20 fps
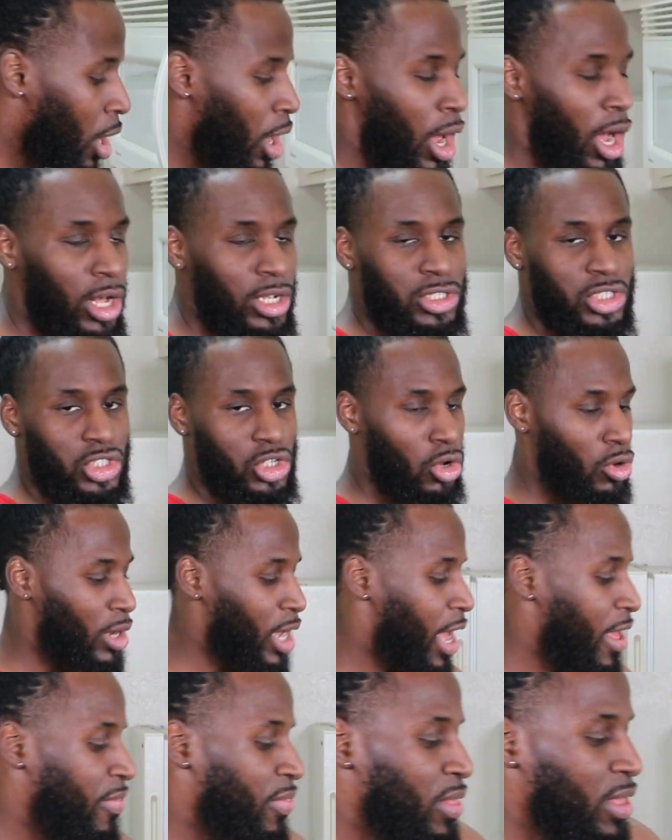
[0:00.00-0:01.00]
Also
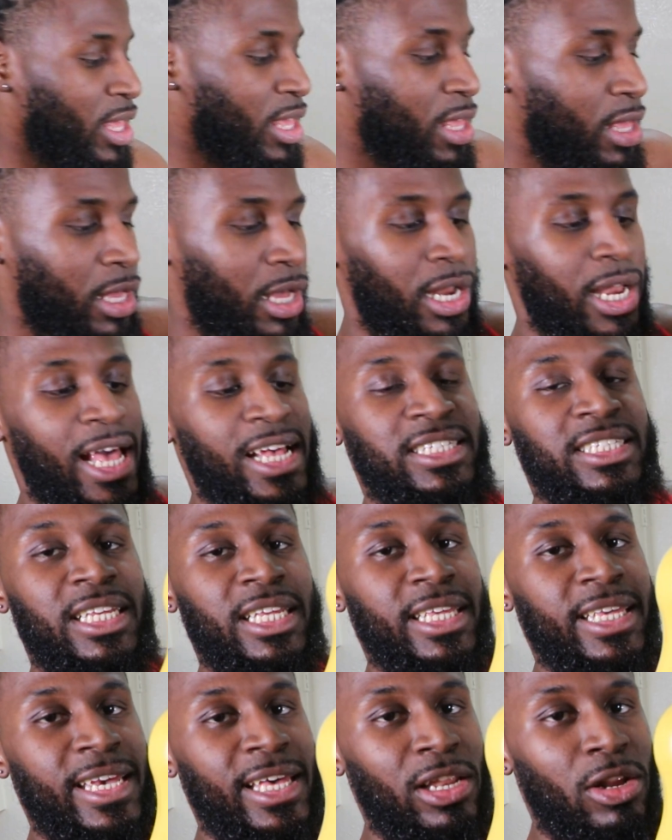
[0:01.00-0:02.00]
got the
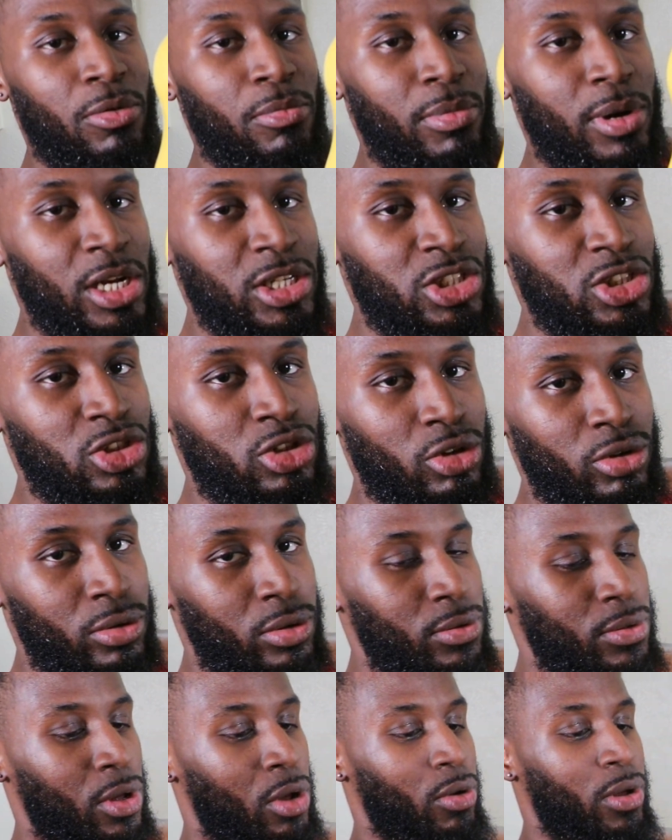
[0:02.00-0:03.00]
classic yellow mustard.
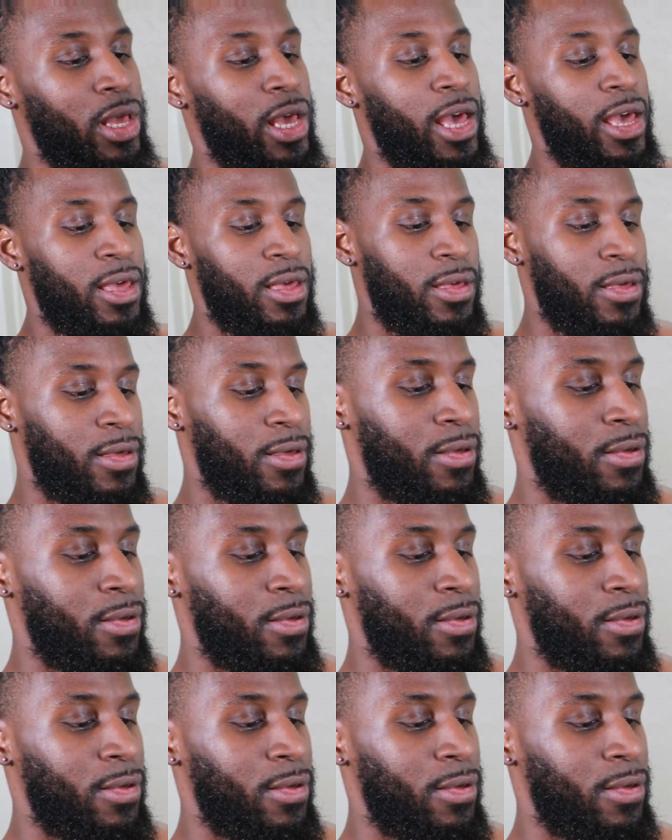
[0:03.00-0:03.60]
Okay.